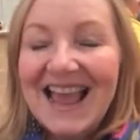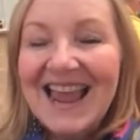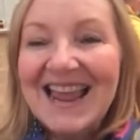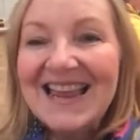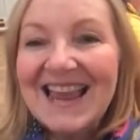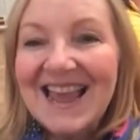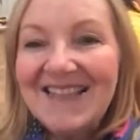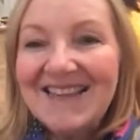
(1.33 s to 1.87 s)

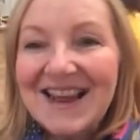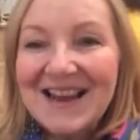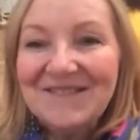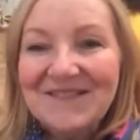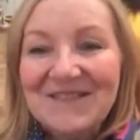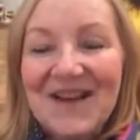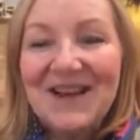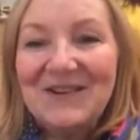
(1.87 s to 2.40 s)
Hey, Kathy
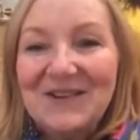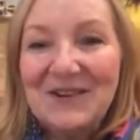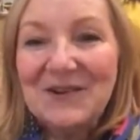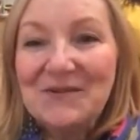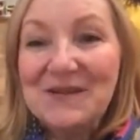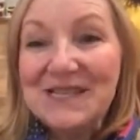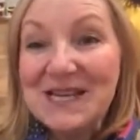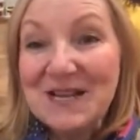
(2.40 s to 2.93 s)
Donovan Wagner,
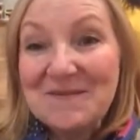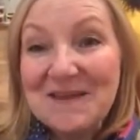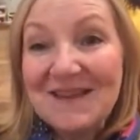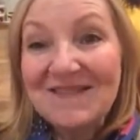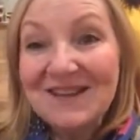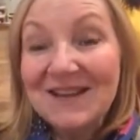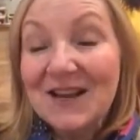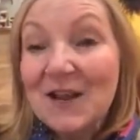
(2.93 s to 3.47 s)
your retail
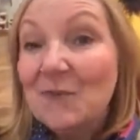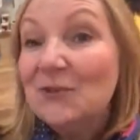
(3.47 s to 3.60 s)
maven.